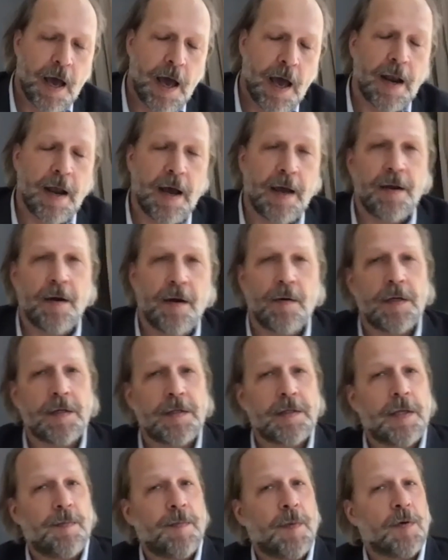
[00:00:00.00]
And I
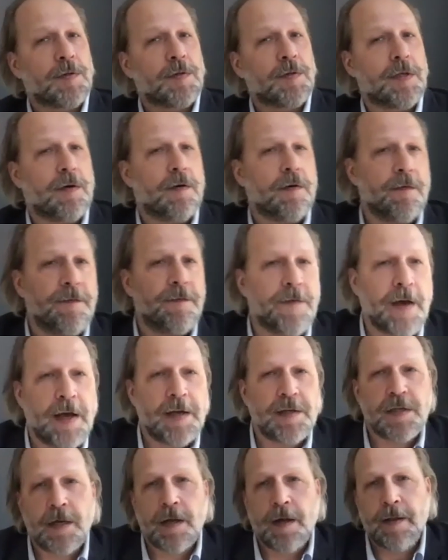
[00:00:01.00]
noticed that most of the
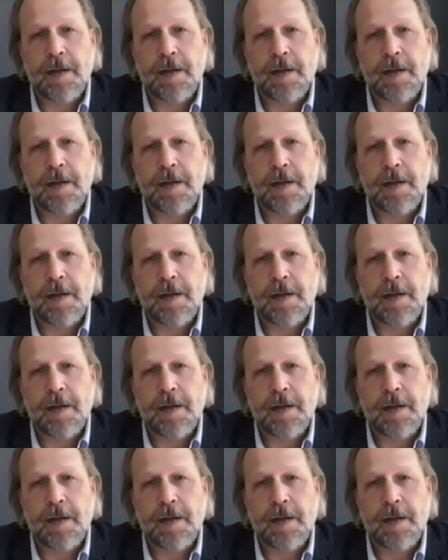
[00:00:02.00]
old-fashioned